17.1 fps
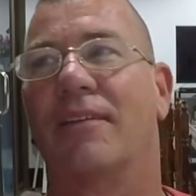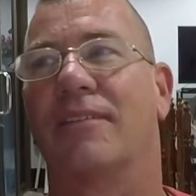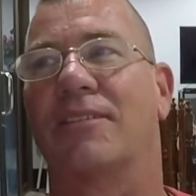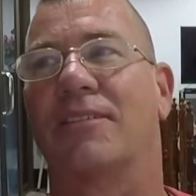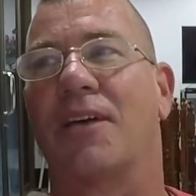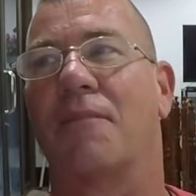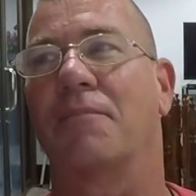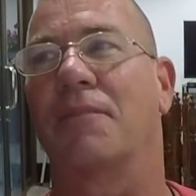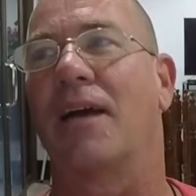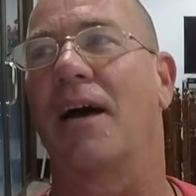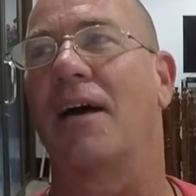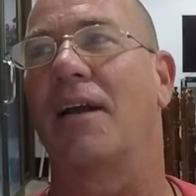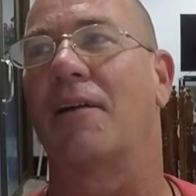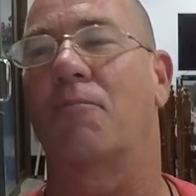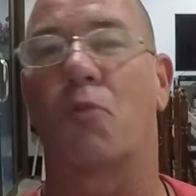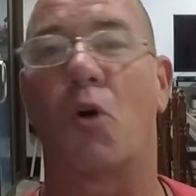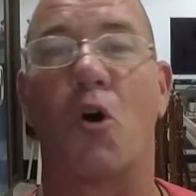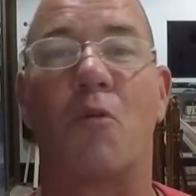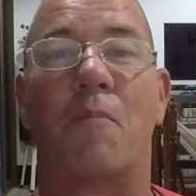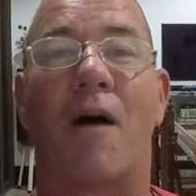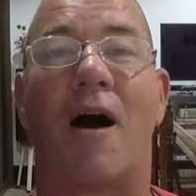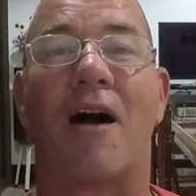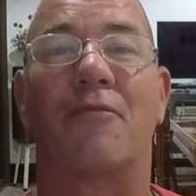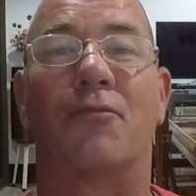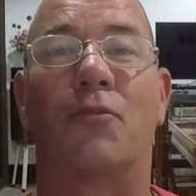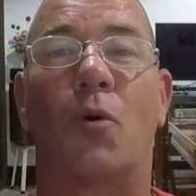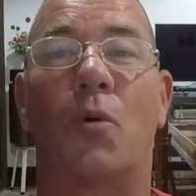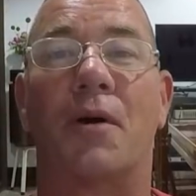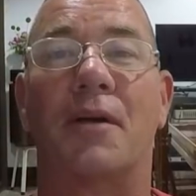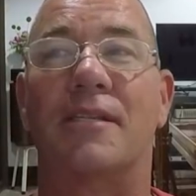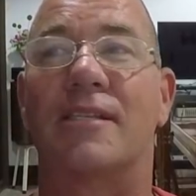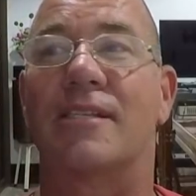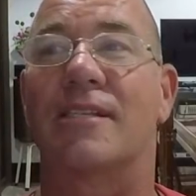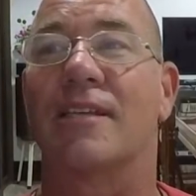some kind of robot
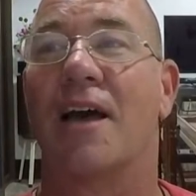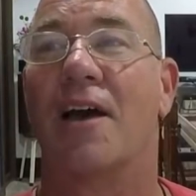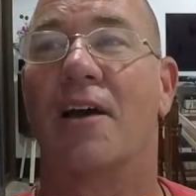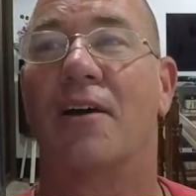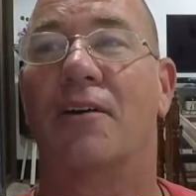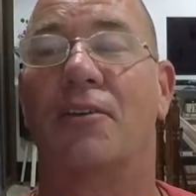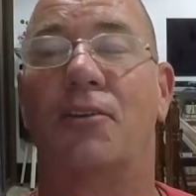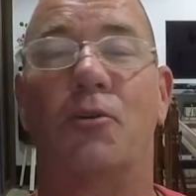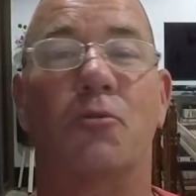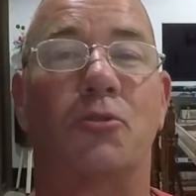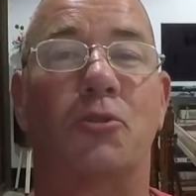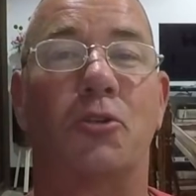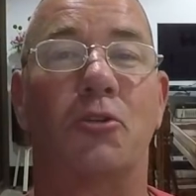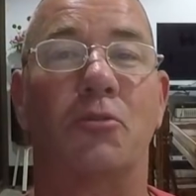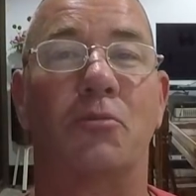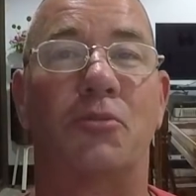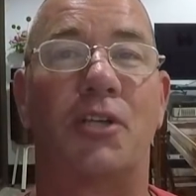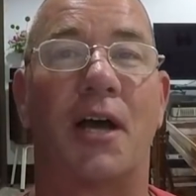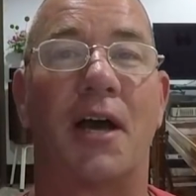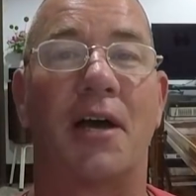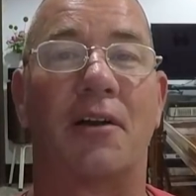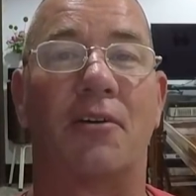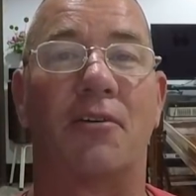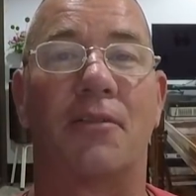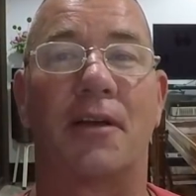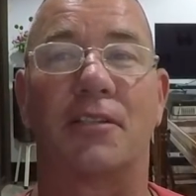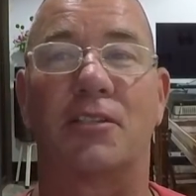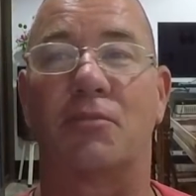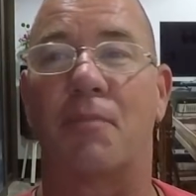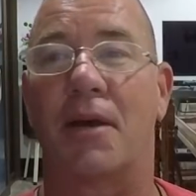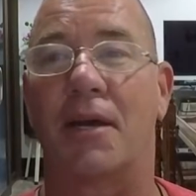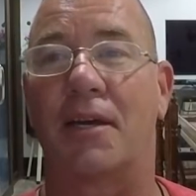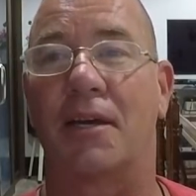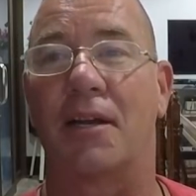voice YouTube channel that's
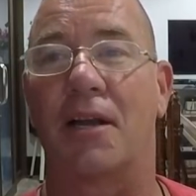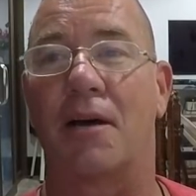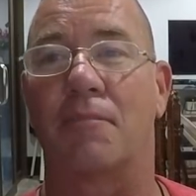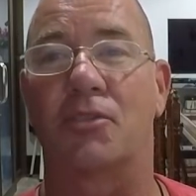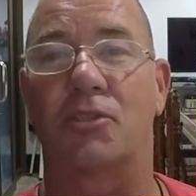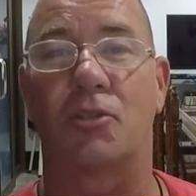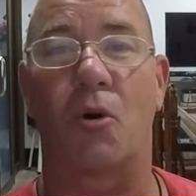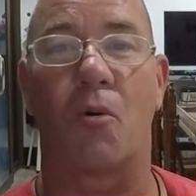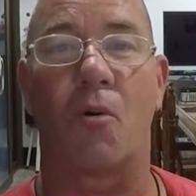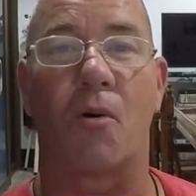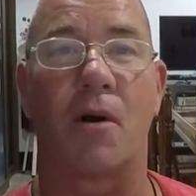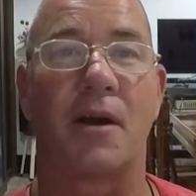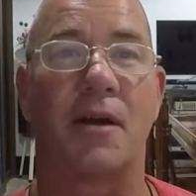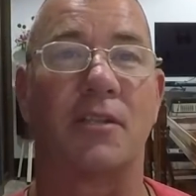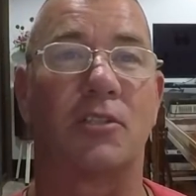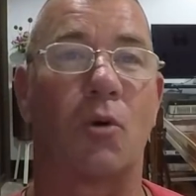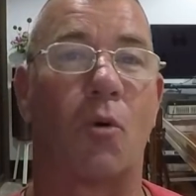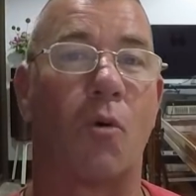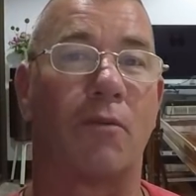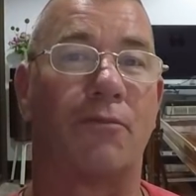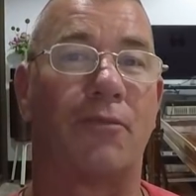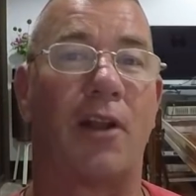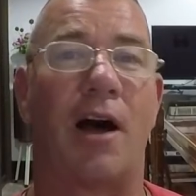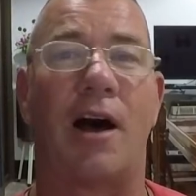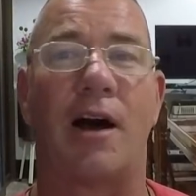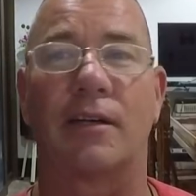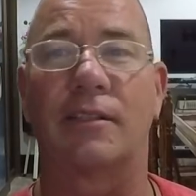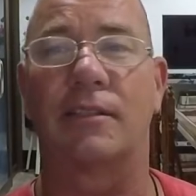making up stories or vlogs